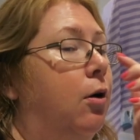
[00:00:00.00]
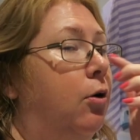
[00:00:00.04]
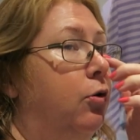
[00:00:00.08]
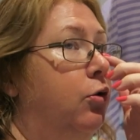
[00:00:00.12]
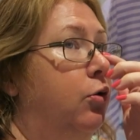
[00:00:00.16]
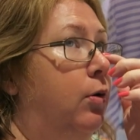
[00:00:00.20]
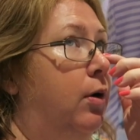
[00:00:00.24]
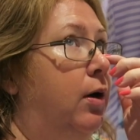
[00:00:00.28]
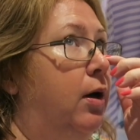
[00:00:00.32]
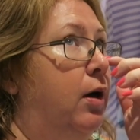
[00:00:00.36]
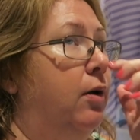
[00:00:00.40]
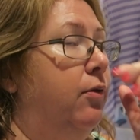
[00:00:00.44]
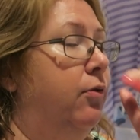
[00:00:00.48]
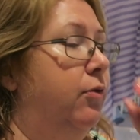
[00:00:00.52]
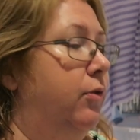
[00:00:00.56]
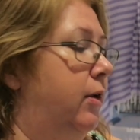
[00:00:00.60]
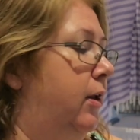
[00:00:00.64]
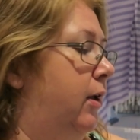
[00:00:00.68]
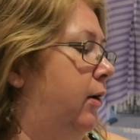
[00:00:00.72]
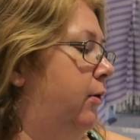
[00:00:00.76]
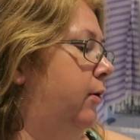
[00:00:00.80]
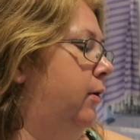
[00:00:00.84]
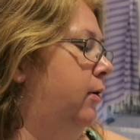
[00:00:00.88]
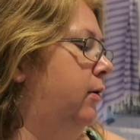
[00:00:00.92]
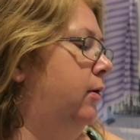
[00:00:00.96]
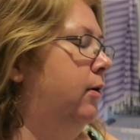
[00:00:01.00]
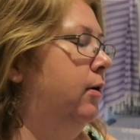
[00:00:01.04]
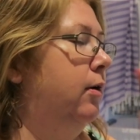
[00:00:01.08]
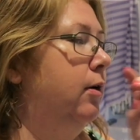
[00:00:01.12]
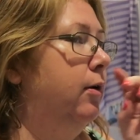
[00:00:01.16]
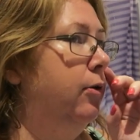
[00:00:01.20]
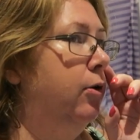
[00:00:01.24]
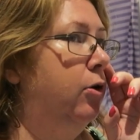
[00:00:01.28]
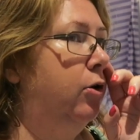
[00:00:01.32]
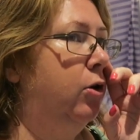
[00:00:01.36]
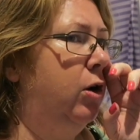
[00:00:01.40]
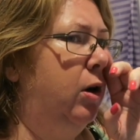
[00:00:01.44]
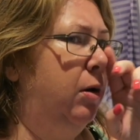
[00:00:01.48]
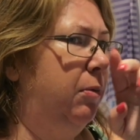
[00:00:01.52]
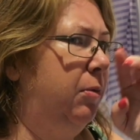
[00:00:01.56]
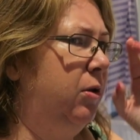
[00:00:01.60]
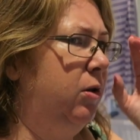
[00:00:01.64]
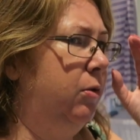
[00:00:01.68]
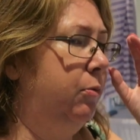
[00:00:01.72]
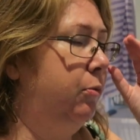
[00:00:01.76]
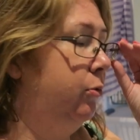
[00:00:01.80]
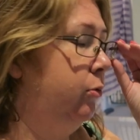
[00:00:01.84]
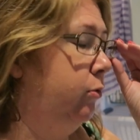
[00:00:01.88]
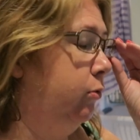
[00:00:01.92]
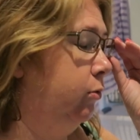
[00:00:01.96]
I'll do a half an hour and then I'll go by
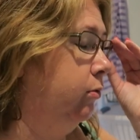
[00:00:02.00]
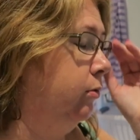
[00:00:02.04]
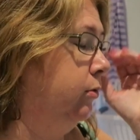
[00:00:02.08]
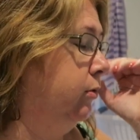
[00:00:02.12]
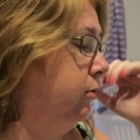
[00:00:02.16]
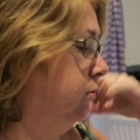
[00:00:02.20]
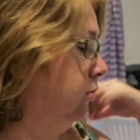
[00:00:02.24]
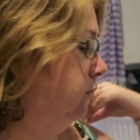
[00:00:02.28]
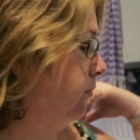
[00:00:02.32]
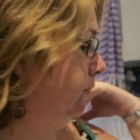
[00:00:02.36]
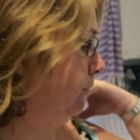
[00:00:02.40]
the pool.